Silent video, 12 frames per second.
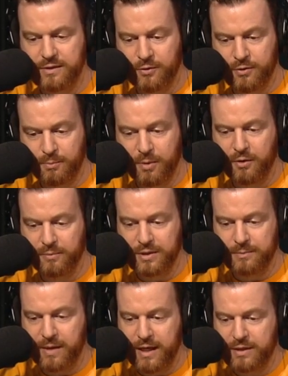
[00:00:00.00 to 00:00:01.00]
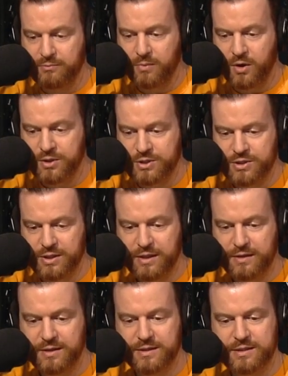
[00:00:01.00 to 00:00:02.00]
at her apartment back in March.
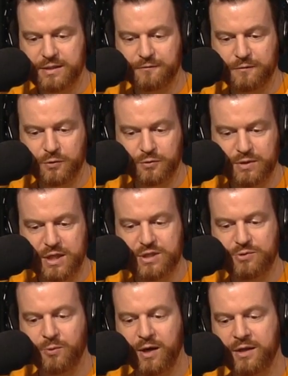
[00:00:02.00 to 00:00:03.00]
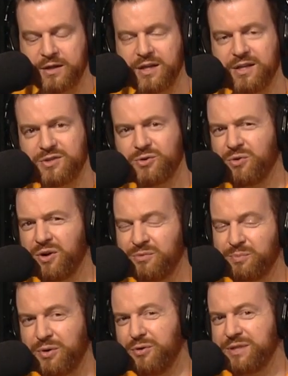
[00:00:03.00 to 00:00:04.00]
The incident fueled nationwide
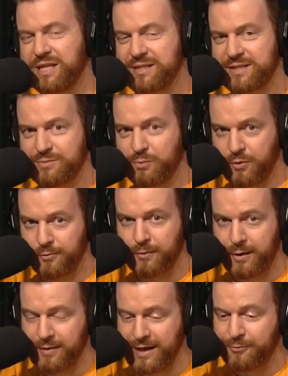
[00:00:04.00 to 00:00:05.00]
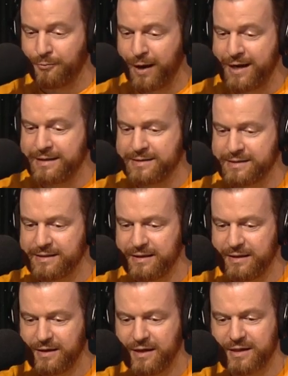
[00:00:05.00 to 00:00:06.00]
so-called protests, more like riots,
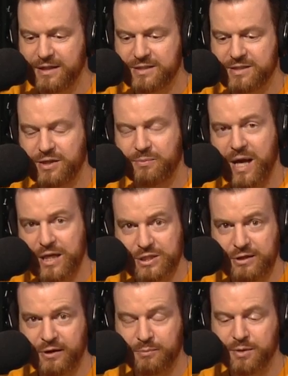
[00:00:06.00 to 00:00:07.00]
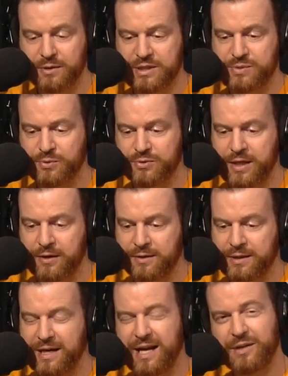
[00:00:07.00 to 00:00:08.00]
against imaginary police
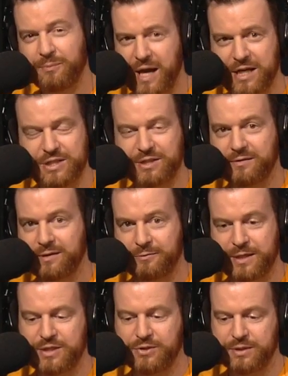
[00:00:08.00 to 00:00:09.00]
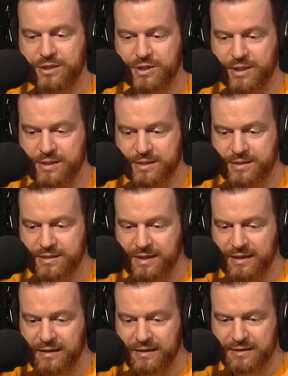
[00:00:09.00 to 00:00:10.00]
brutality and imaginary racial
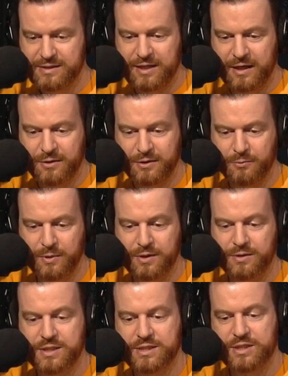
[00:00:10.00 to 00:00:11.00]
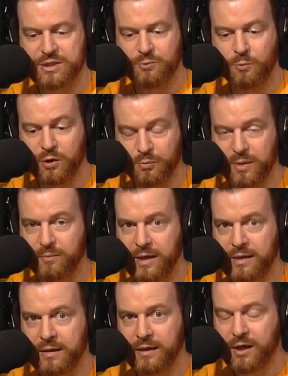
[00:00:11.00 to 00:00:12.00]
injustice. It's not clear whether a decision will be
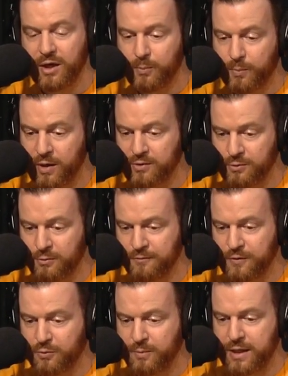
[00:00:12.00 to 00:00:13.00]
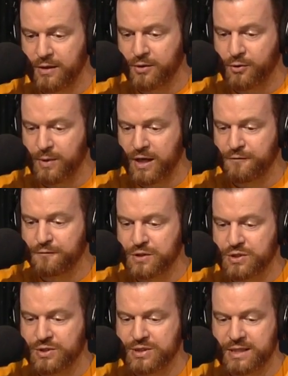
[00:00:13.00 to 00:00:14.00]
made, but Louisville Mayor Greg
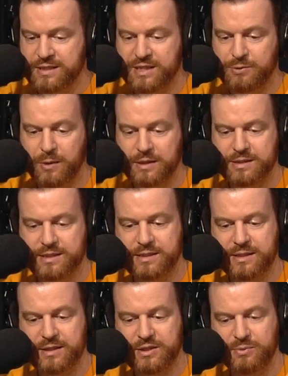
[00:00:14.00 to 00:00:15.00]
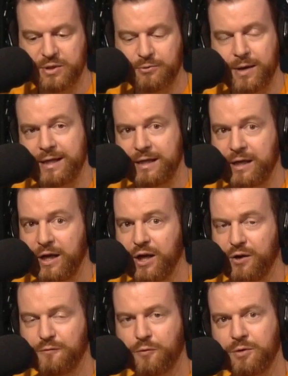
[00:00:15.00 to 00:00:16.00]
Fisher says he wants the city to be ready
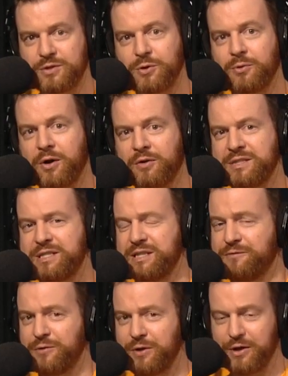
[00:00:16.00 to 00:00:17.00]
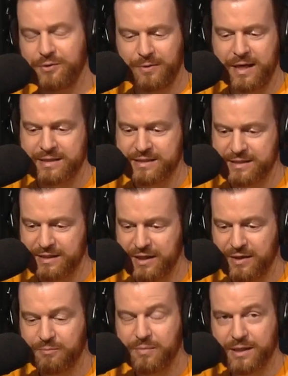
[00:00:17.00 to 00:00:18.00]
for so-called civil unrest,
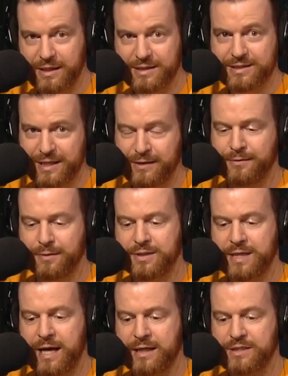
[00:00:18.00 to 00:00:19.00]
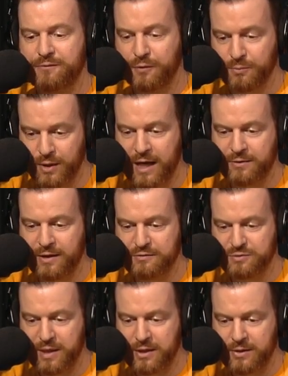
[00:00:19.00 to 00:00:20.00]
meaning terror attacks from Black
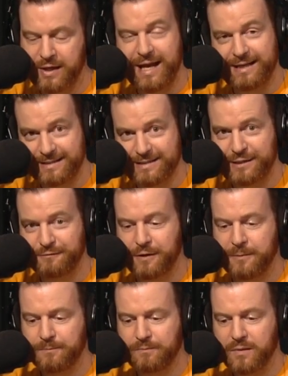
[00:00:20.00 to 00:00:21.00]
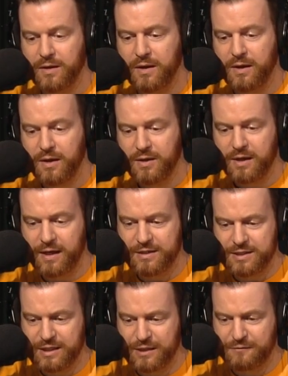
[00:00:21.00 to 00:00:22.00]
Lives Matter and Antifa,
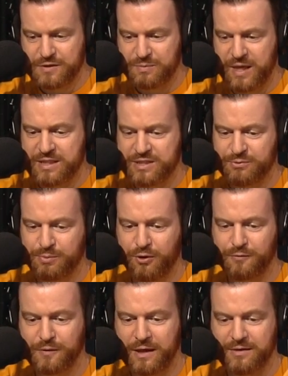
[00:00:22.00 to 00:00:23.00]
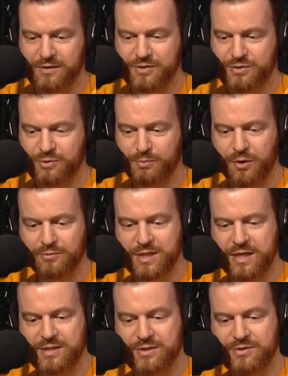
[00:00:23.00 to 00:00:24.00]
and to give space to
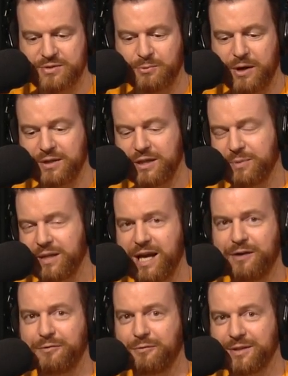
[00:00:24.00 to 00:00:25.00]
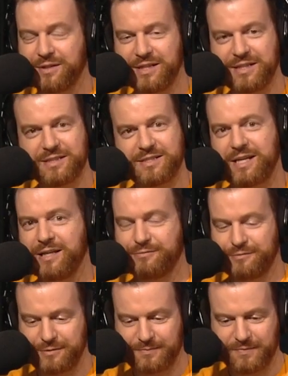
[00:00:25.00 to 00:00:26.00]
protesters while keeping everyone
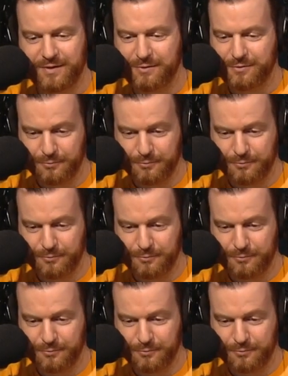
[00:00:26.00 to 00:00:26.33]
safe.